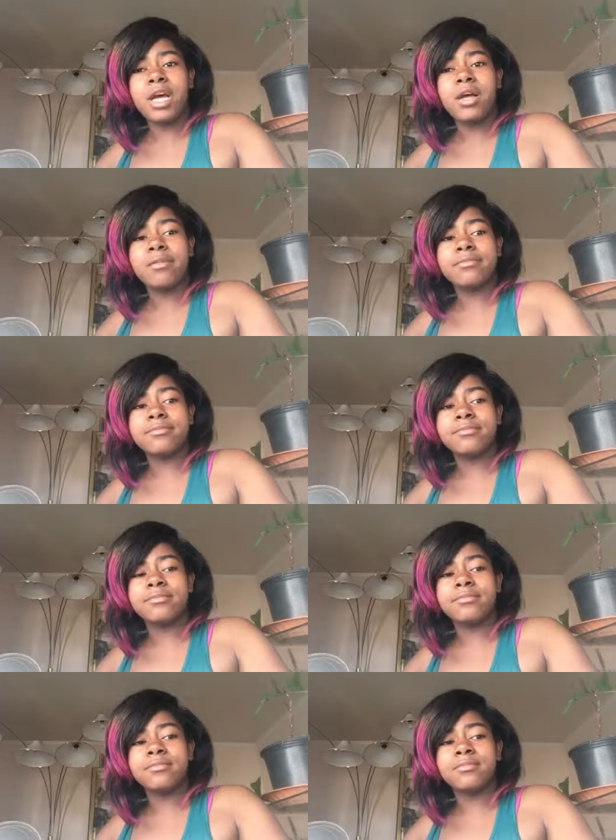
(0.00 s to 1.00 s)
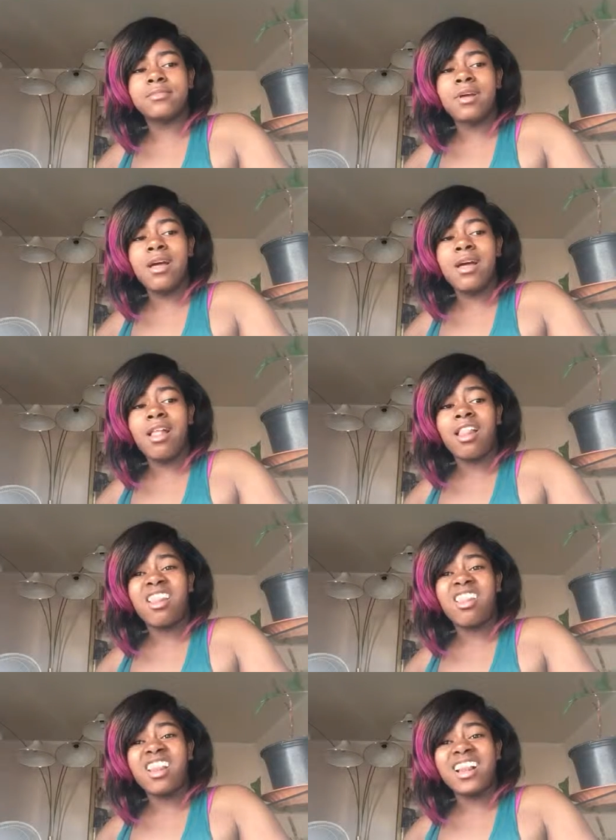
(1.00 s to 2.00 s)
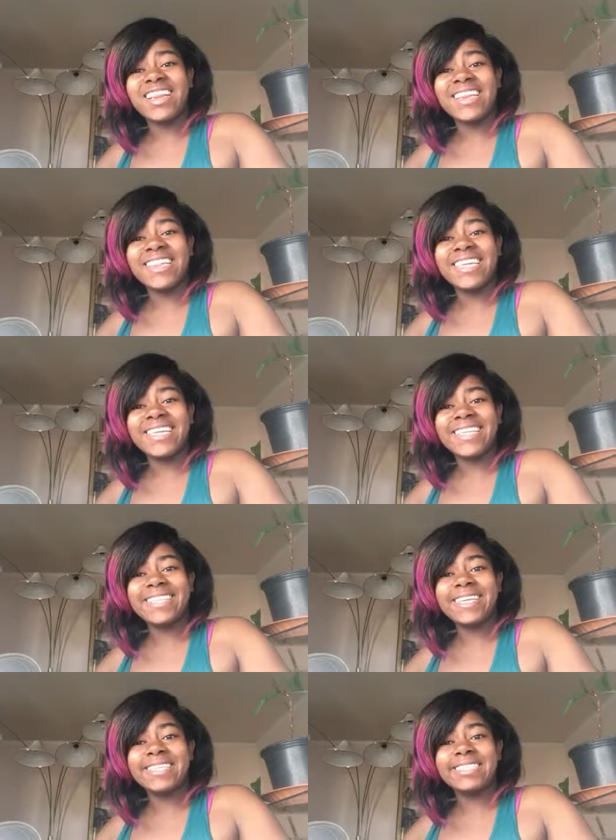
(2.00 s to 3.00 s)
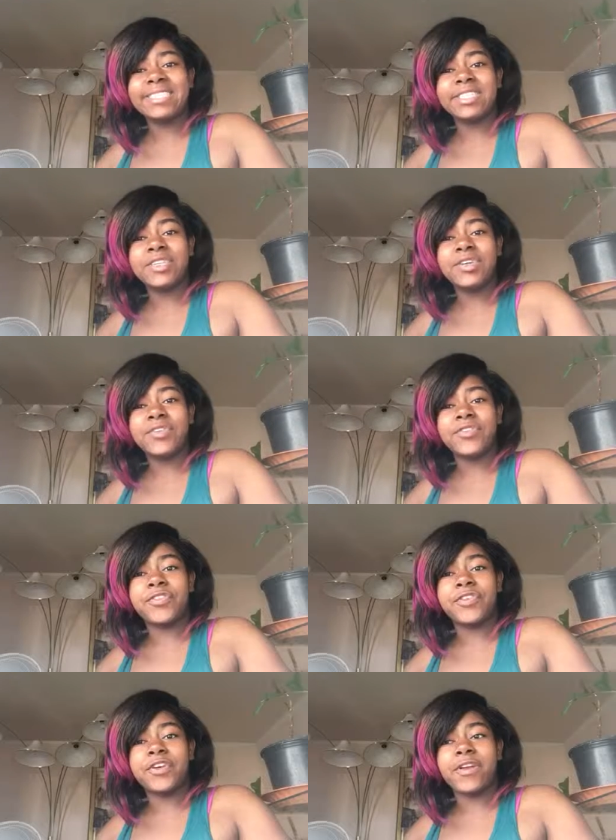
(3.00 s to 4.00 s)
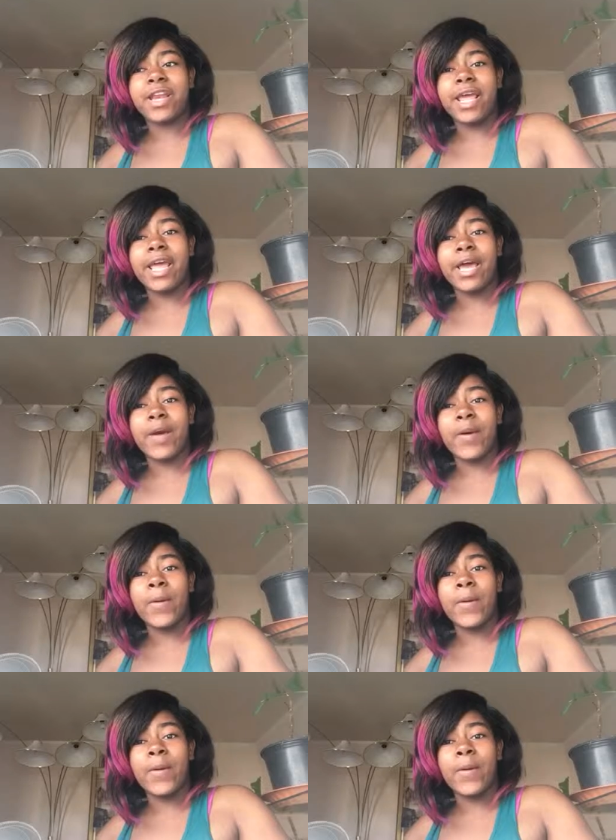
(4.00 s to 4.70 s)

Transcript: um, I think that's it for now.